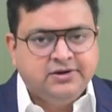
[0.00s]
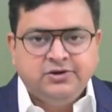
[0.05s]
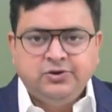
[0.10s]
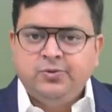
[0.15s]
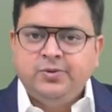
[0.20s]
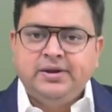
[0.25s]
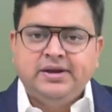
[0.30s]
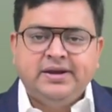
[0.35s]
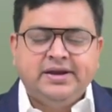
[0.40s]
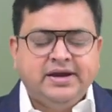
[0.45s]

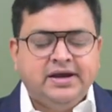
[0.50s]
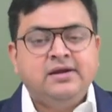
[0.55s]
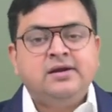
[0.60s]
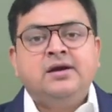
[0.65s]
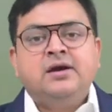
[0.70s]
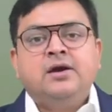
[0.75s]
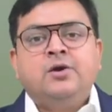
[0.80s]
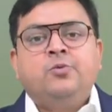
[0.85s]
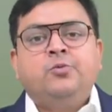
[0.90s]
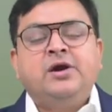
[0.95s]
You will get
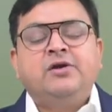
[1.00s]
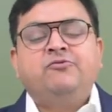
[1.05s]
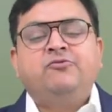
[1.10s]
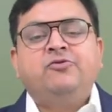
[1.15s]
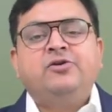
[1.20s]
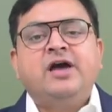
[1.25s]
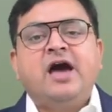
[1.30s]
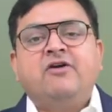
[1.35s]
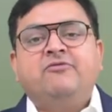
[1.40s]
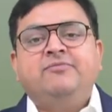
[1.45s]
what
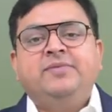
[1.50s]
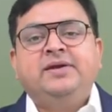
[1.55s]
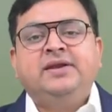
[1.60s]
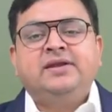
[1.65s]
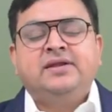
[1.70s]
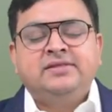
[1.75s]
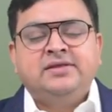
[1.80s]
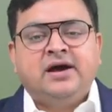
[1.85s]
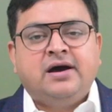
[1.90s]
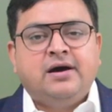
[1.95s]
would have
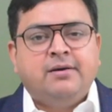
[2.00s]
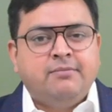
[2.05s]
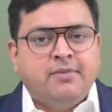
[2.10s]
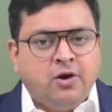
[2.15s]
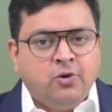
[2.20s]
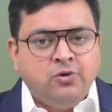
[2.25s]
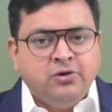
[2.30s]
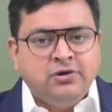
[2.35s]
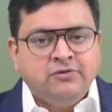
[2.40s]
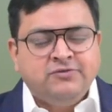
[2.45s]
been the
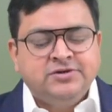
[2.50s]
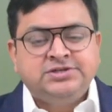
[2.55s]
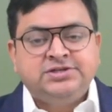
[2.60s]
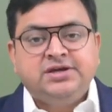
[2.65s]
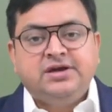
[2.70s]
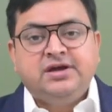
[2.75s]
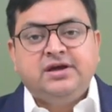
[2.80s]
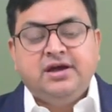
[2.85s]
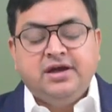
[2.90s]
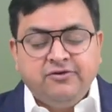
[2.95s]
amount
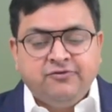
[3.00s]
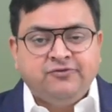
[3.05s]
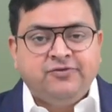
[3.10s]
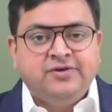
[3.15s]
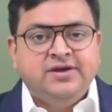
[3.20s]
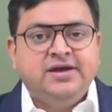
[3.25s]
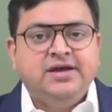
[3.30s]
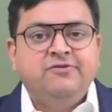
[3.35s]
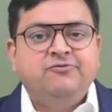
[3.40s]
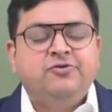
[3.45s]
which if
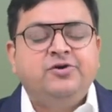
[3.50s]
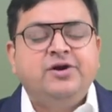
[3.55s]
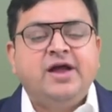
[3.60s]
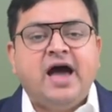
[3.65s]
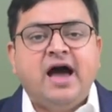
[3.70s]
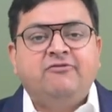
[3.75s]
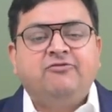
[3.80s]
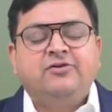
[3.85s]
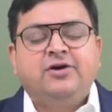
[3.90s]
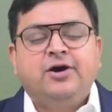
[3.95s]
he would
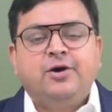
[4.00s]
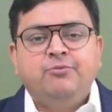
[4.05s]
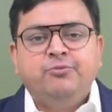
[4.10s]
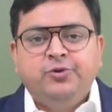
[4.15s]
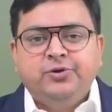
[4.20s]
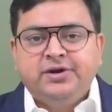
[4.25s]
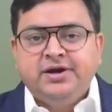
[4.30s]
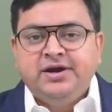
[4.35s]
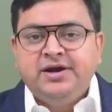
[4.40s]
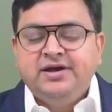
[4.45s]
have
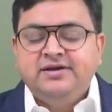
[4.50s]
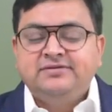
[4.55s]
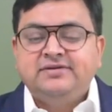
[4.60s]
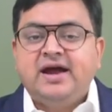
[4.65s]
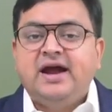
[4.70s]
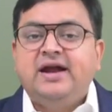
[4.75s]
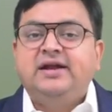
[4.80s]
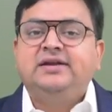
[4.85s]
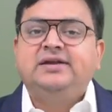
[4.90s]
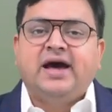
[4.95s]
commuted his
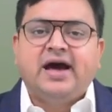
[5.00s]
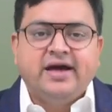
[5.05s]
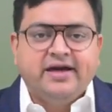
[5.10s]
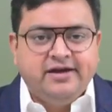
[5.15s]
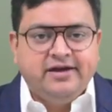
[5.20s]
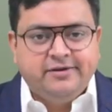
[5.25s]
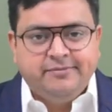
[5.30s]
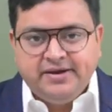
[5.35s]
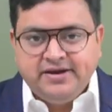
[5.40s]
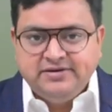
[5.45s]

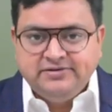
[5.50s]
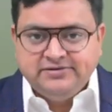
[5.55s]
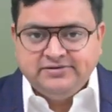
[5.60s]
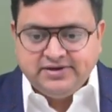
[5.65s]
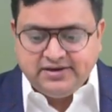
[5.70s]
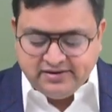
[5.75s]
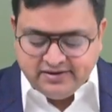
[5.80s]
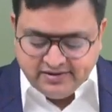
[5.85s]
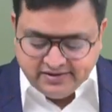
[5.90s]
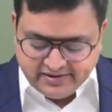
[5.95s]
entire
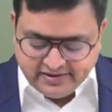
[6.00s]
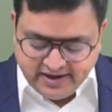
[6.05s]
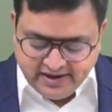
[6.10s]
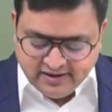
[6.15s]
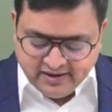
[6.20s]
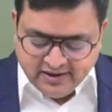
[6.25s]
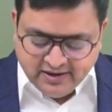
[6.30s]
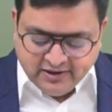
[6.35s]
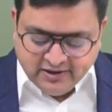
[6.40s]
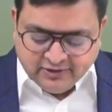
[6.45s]
pension,
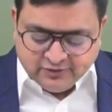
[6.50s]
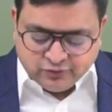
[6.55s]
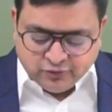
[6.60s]
right?